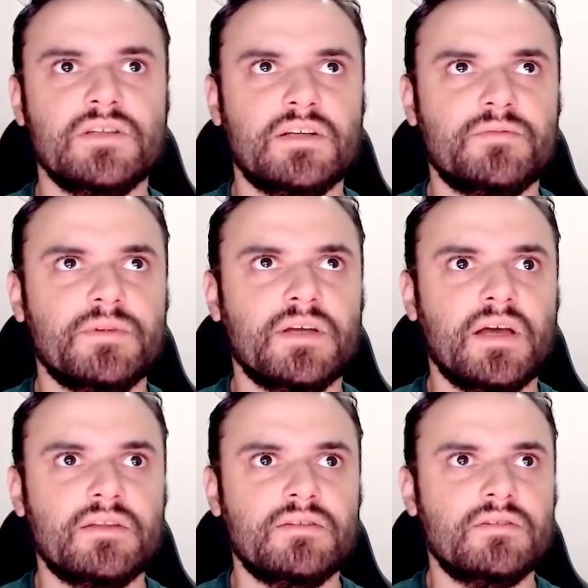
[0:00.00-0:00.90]
Let me
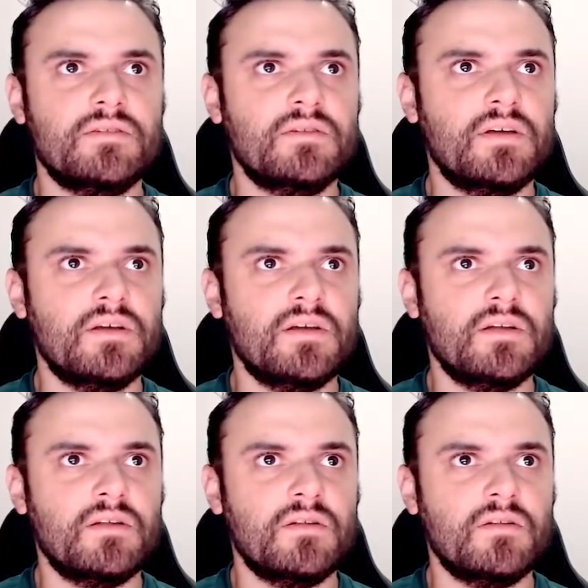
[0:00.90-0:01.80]
get
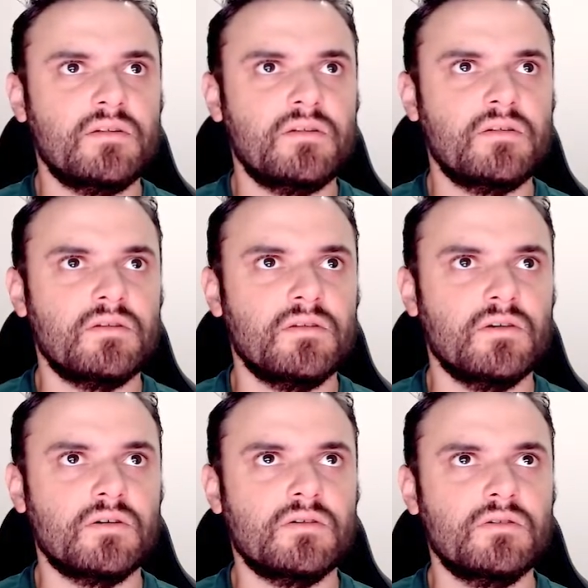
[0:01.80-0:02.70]
then
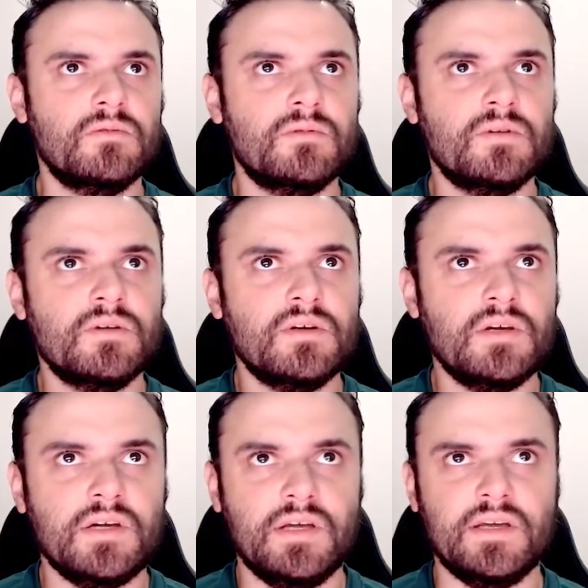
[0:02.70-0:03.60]
logo.
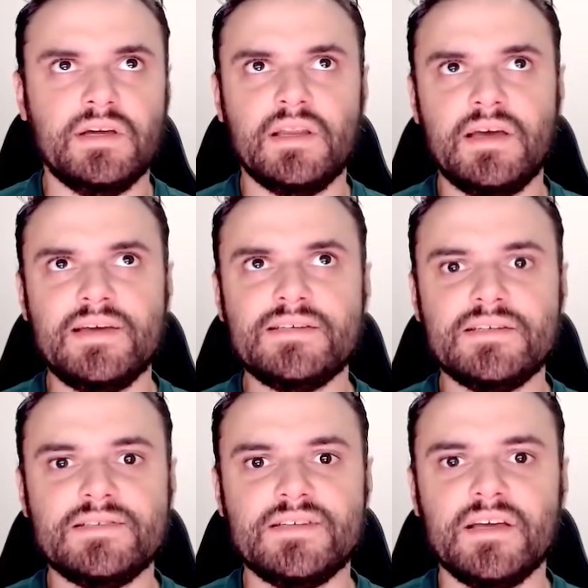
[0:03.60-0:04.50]
Inglês
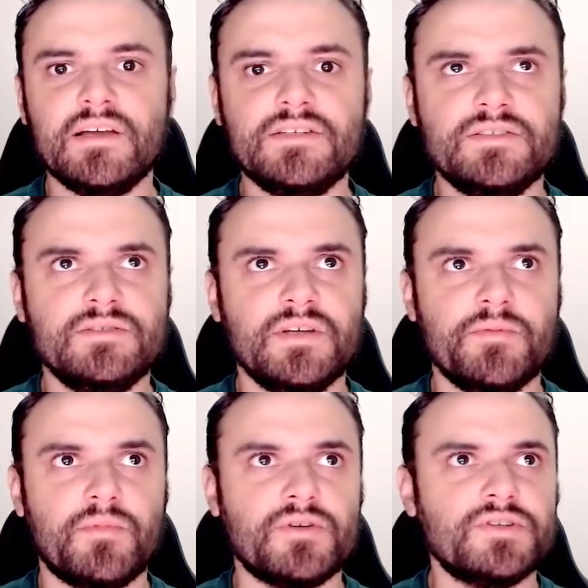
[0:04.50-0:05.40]
is English
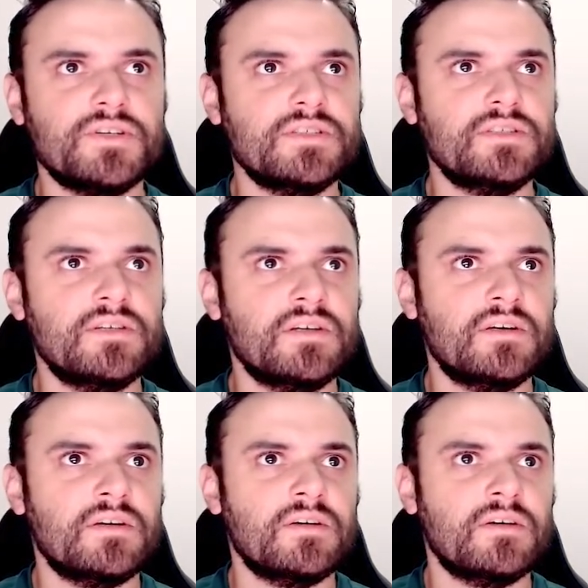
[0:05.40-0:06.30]
in Portuguese.
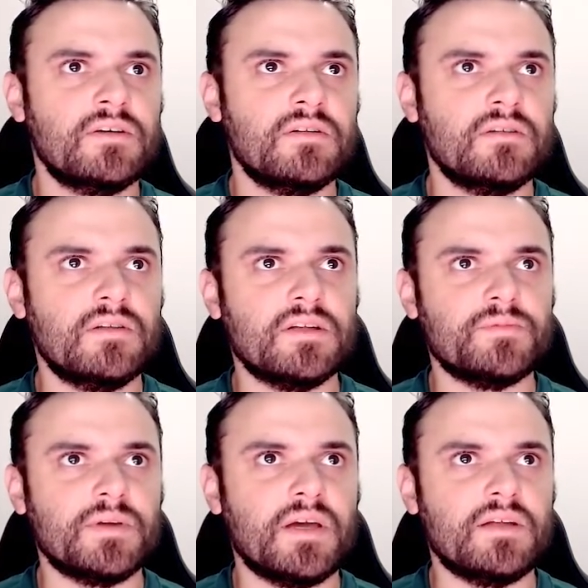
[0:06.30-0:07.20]
Let
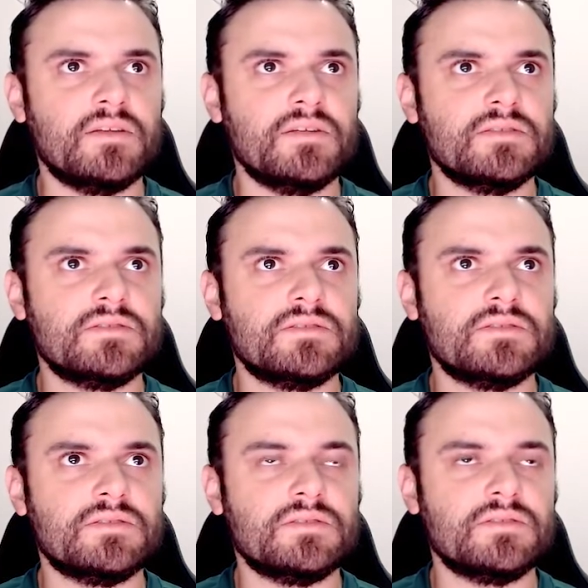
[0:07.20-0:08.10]
me get
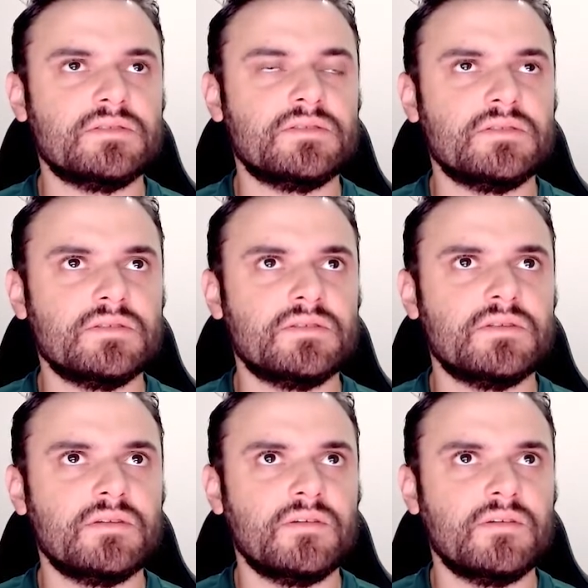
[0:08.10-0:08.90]
this.